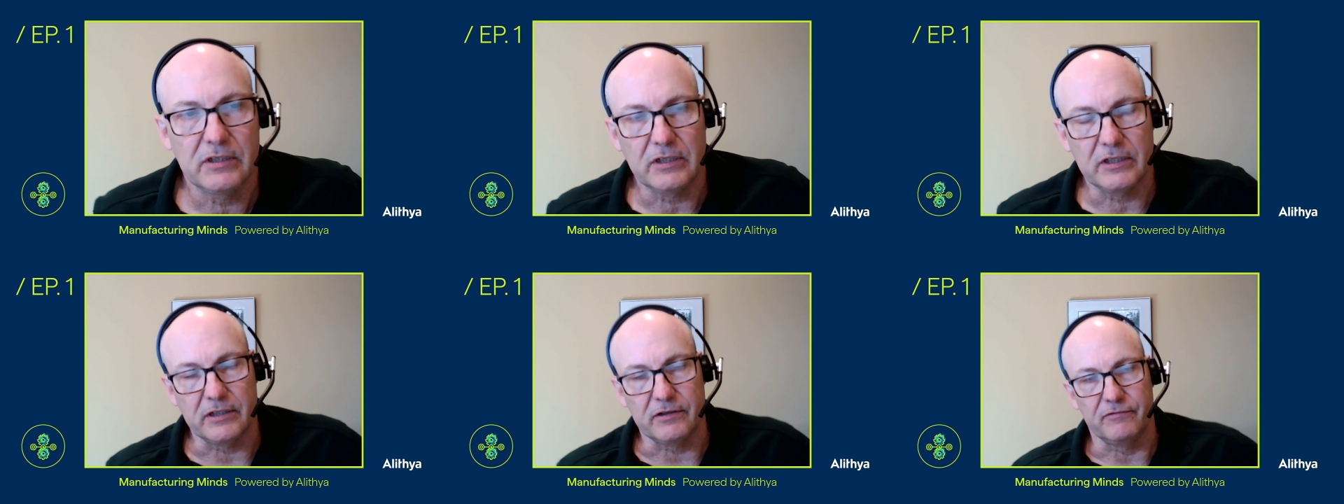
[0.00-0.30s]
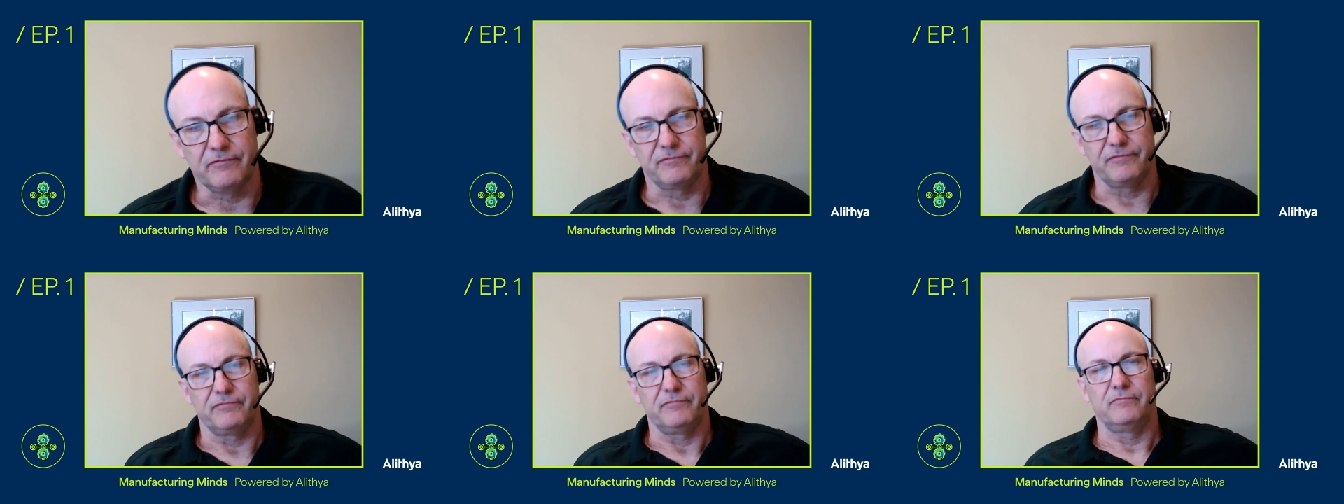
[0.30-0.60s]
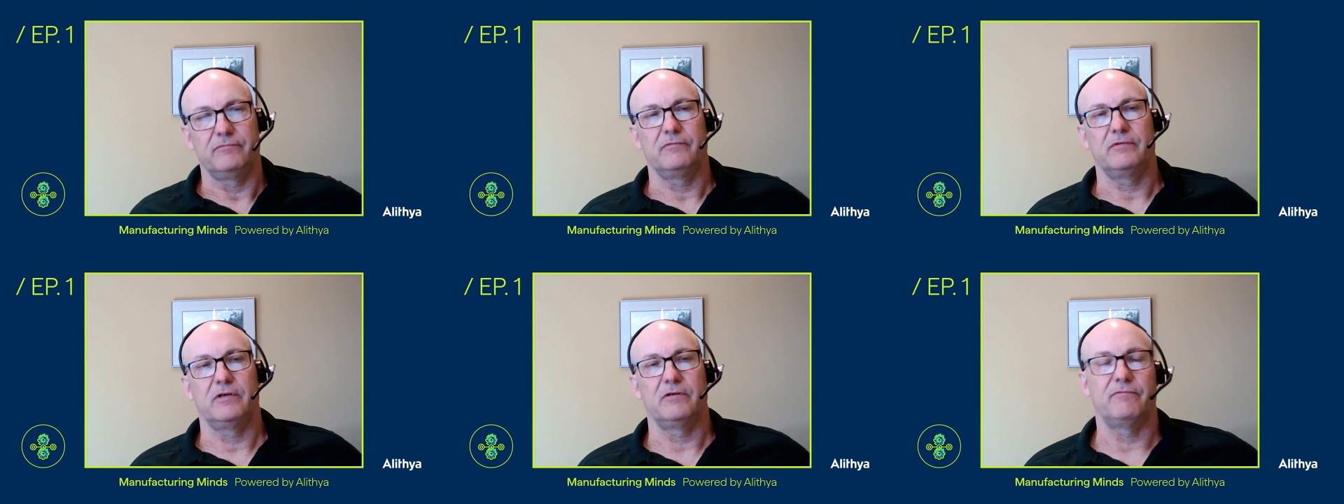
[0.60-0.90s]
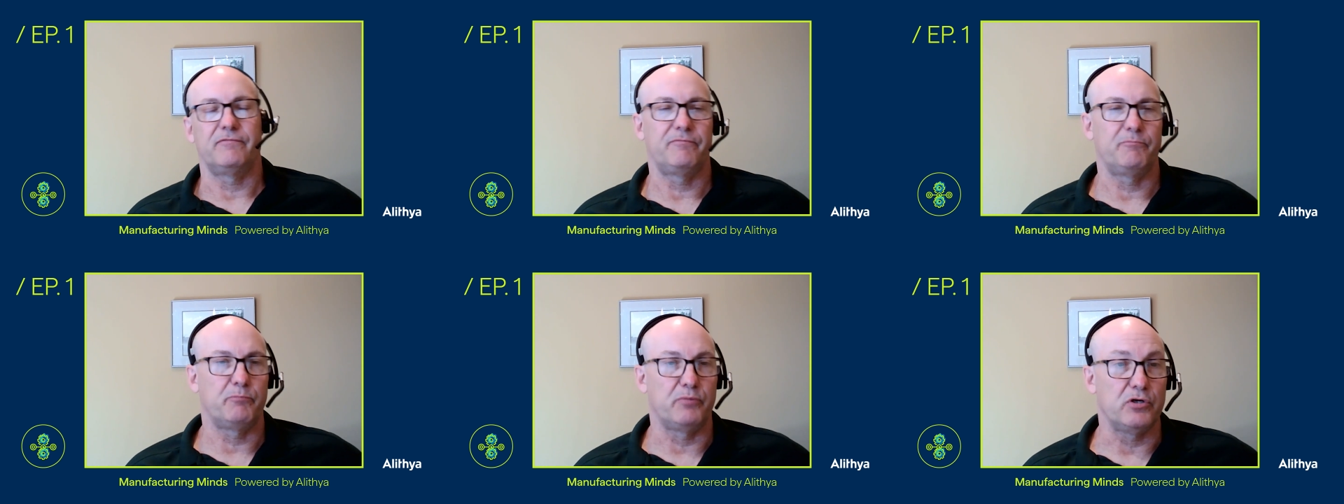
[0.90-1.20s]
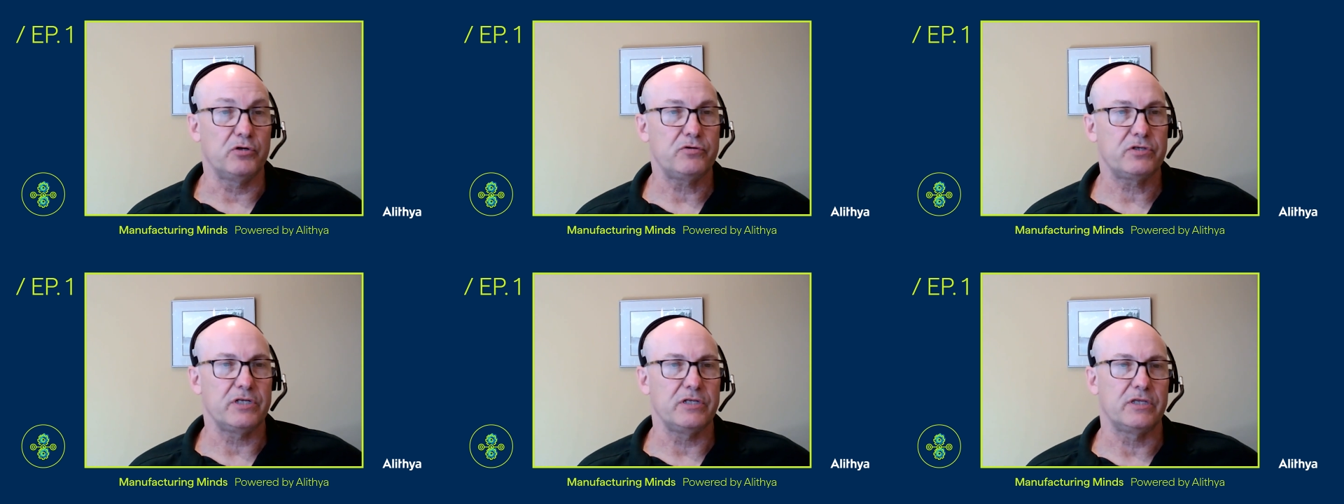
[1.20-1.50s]
of
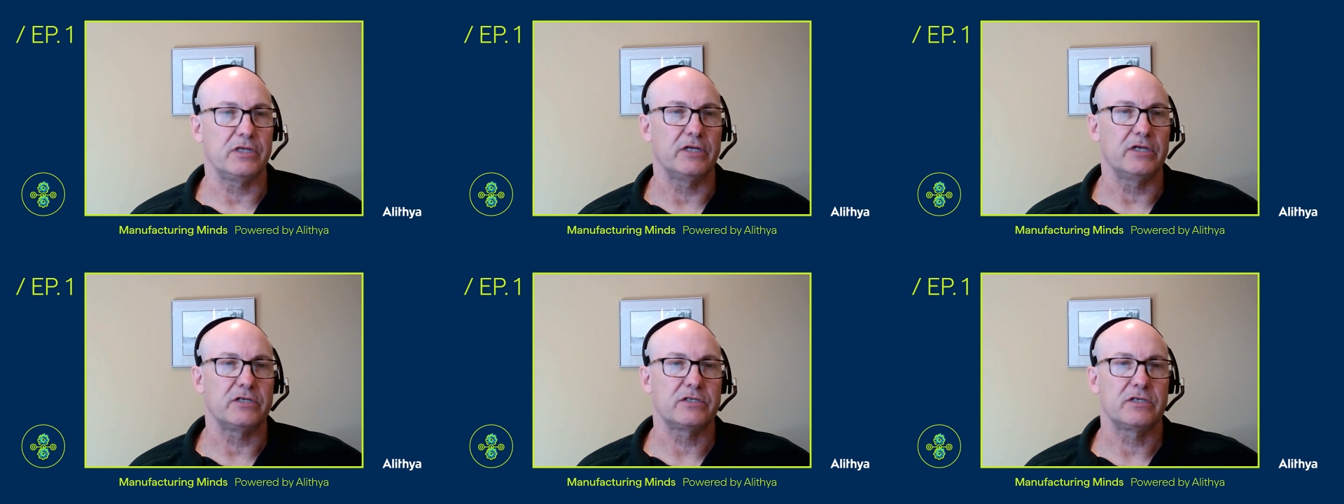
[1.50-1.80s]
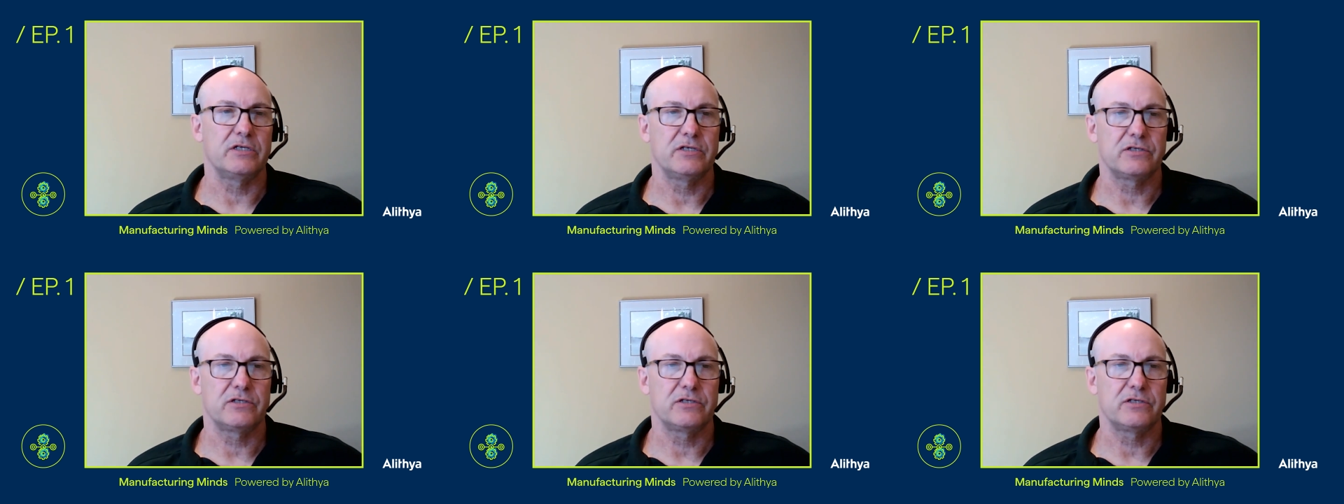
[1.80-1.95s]
producing things.